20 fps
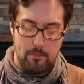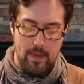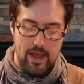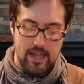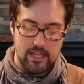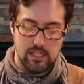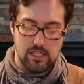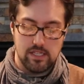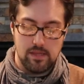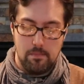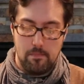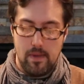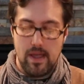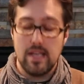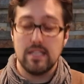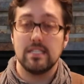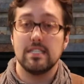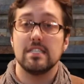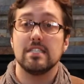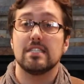base. The
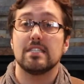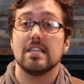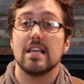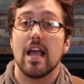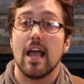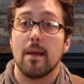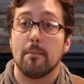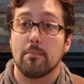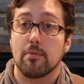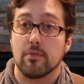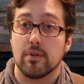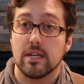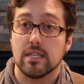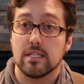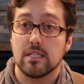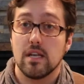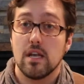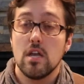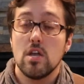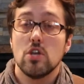base is the
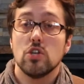Empress.